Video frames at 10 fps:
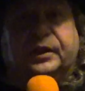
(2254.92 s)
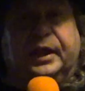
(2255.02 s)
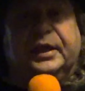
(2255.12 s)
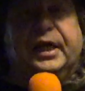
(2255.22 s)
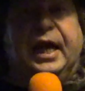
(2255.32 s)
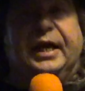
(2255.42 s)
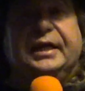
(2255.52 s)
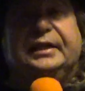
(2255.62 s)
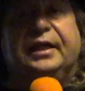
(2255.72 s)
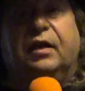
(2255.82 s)
Okay?
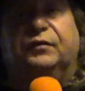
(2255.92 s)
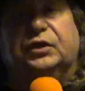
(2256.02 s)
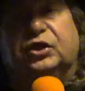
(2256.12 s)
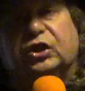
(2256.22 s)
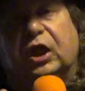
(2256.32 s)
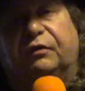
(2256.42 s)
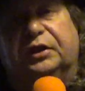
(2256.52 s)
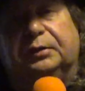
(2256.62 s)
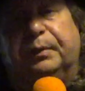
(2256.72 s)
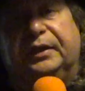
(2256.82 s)
Anything of
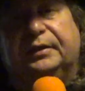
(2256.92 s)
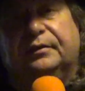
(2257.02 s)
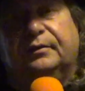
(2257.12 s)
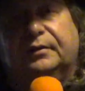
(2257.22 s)
discouragement